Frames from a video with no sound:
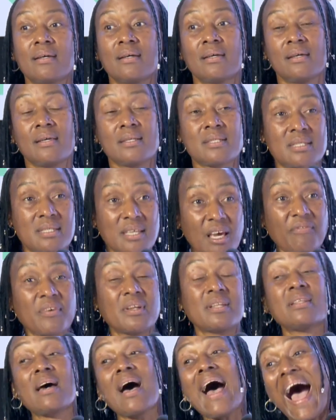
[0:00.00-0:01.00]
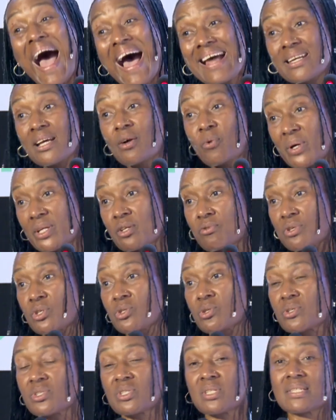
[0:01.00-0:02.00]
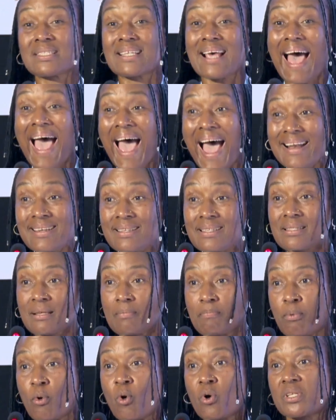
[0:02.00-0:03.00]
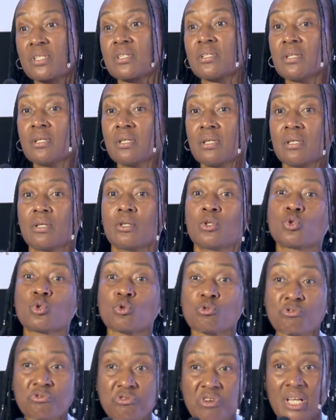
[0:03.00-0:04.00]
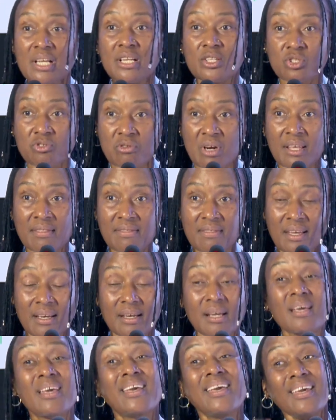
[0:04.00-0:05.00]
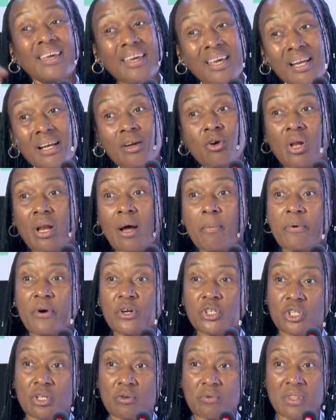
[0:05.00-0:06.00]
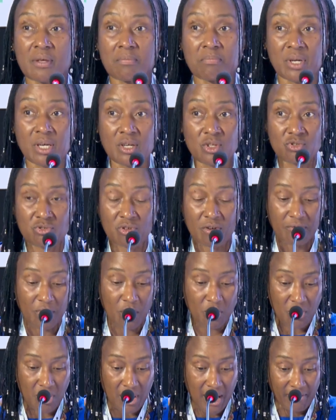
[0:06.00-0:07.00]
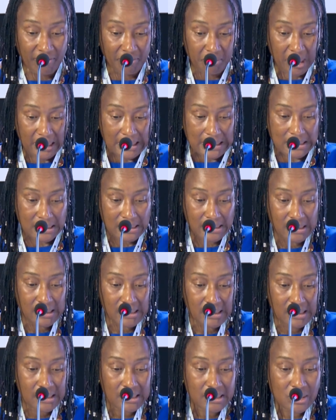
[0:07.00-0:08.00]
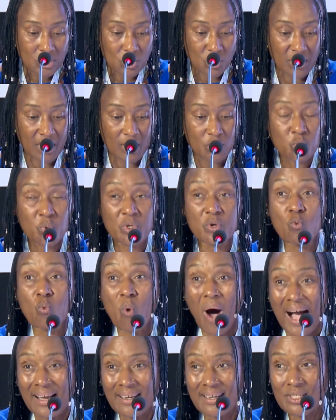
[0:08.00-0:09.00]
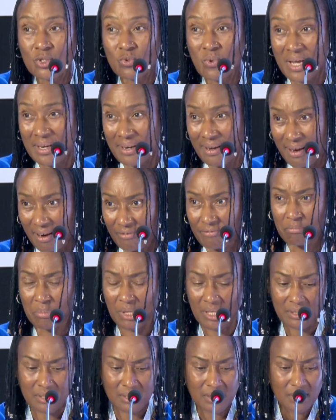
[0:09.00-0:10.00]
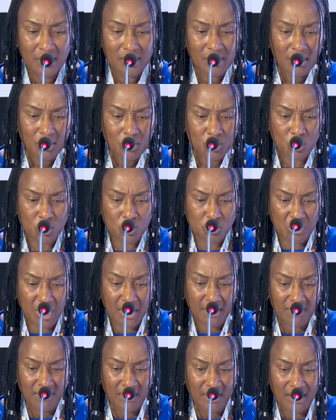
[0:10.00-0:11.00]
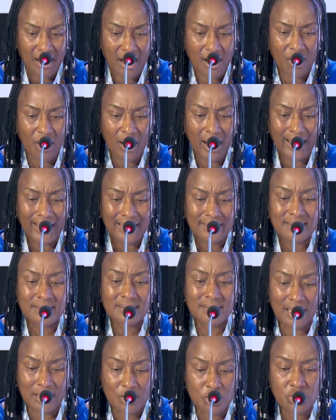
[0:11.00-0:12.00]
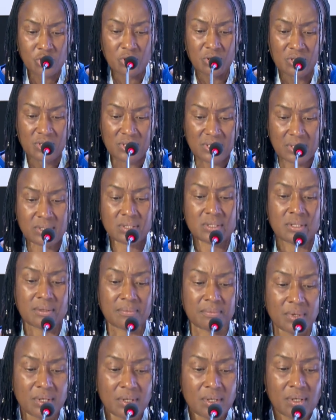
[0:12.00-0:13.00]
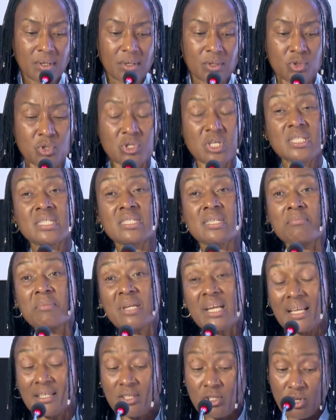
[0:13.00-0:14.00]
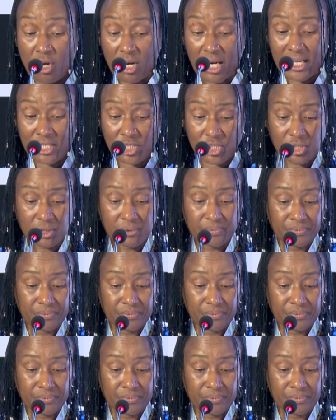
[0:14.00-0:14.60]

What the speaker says: is given the adequate resources and support to really strengthen, in collaboration with the Ministry of Local Government, so that we work as one government to strengthen our extension system, to disseminate knowledge,